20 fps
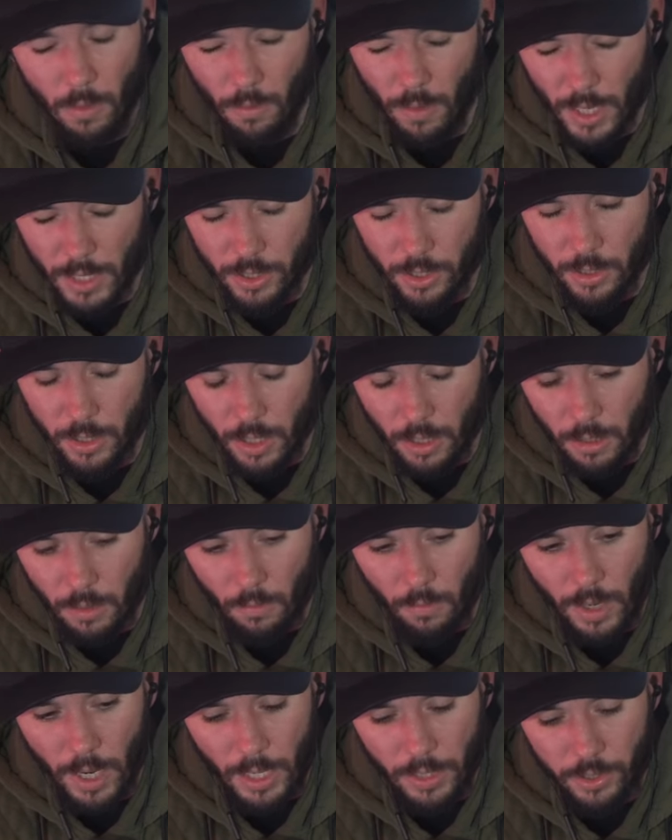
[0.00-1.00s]
We're actually going
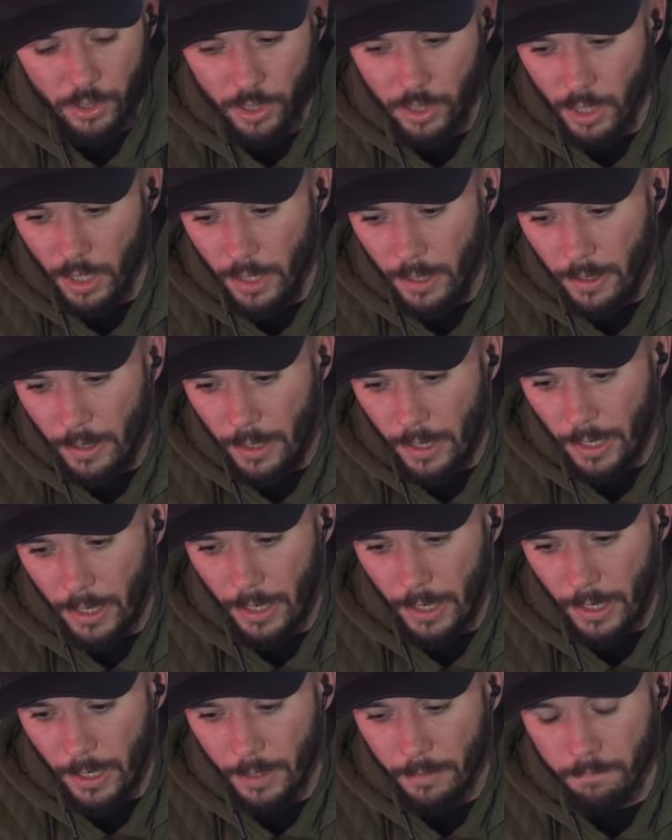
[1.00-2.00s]
to watch
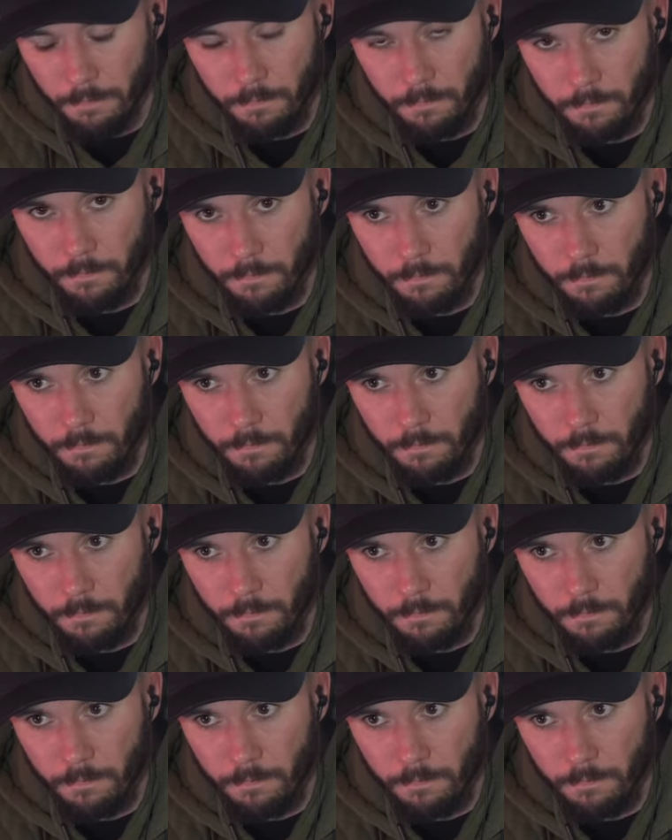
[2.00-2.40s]
um,